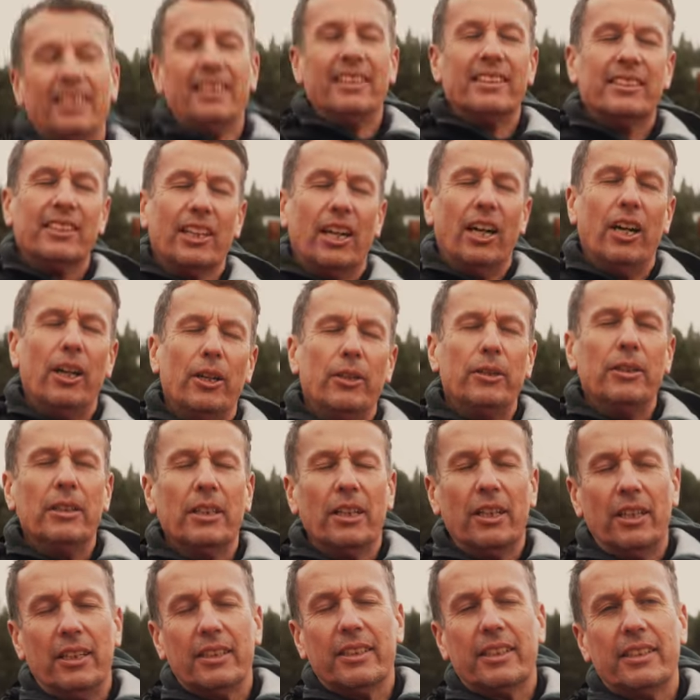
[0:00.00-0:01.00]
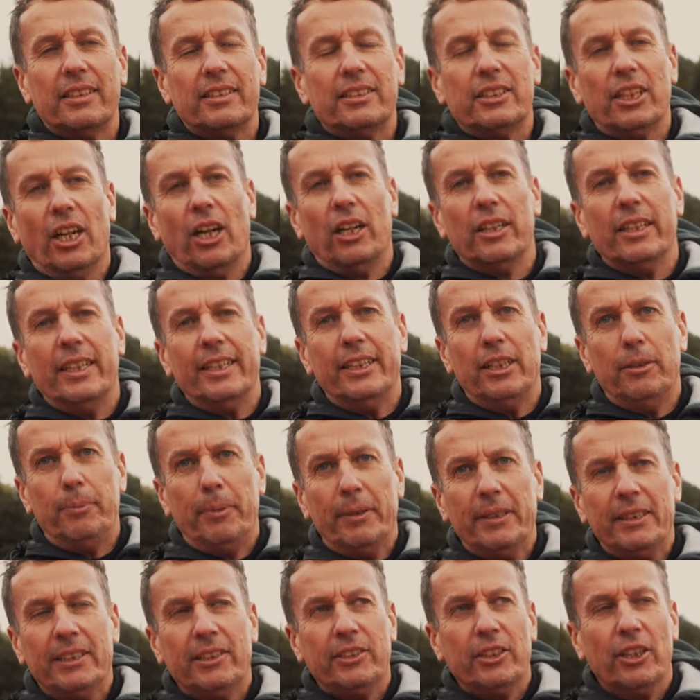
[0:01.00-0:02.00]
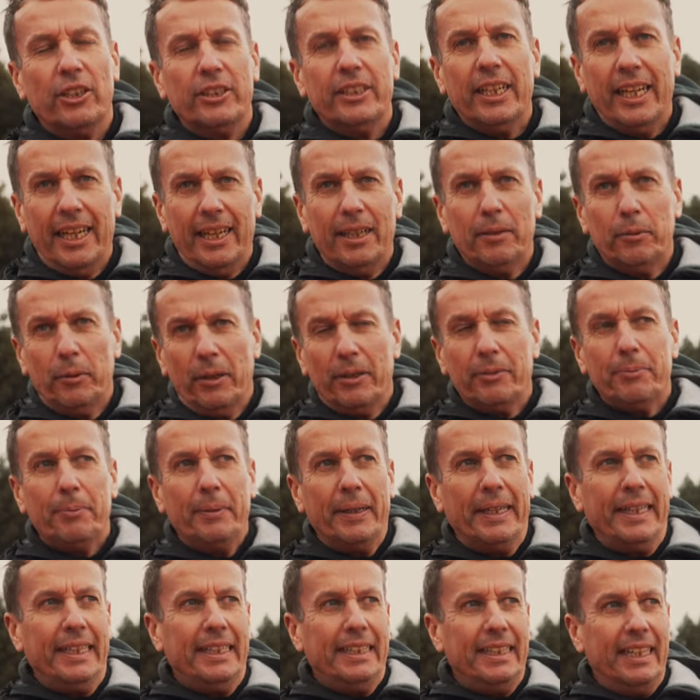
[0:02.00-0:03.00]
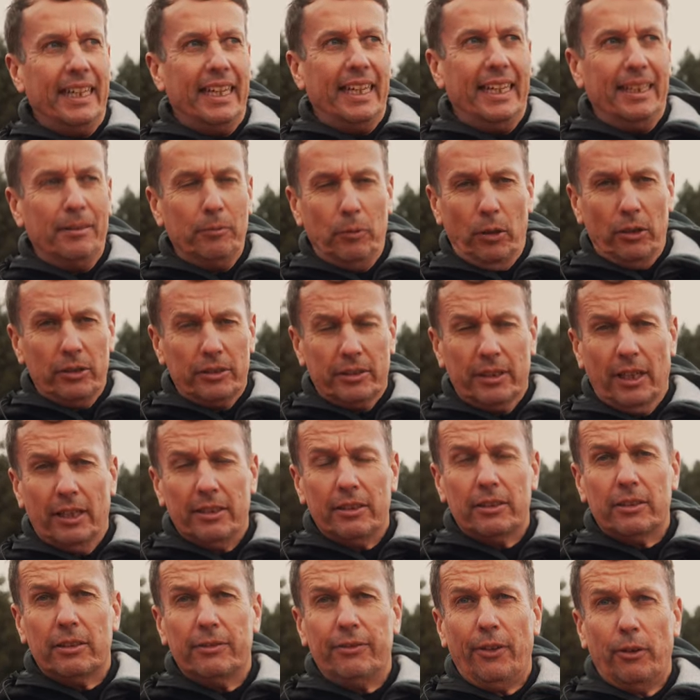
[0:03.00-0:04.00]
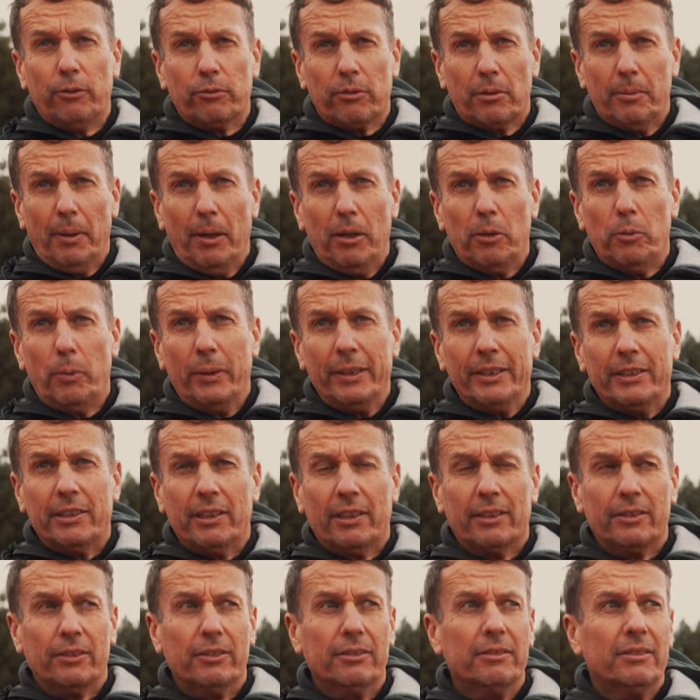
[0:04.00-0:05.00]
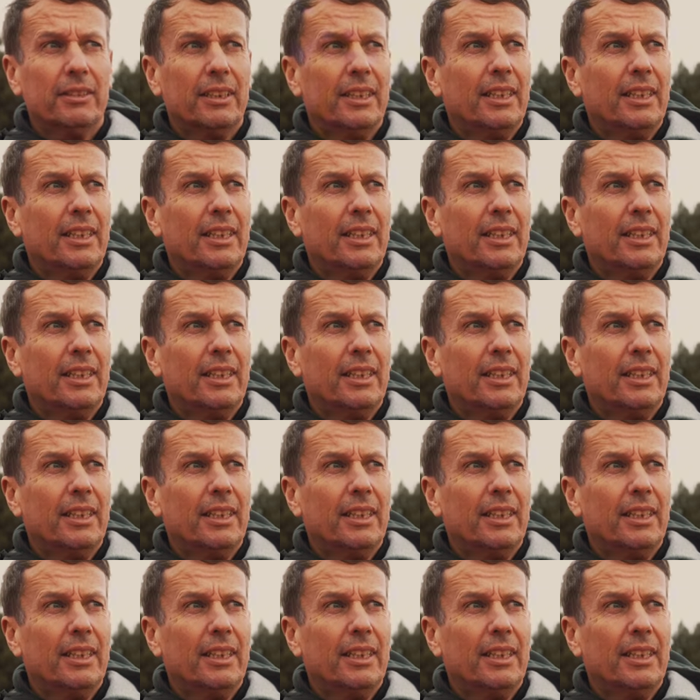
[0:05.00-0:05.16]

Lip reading: So, look, Charlie, you've been stood here with me in what's known as the Font Romeu wind tunnel.